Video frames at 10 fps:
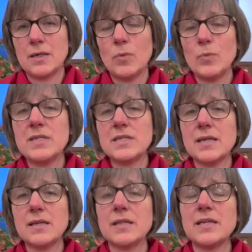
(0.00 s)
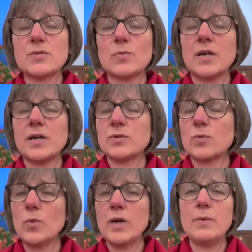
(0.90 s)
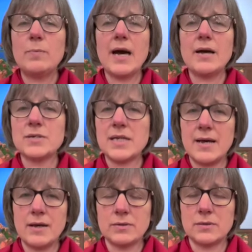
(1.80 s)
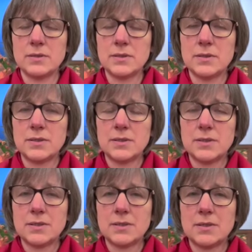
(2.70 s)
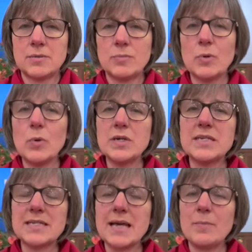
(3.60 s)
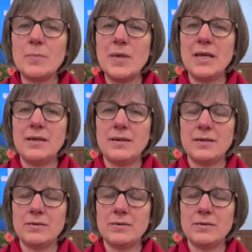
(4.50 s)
And we sing these words, we bow down. But what does that mean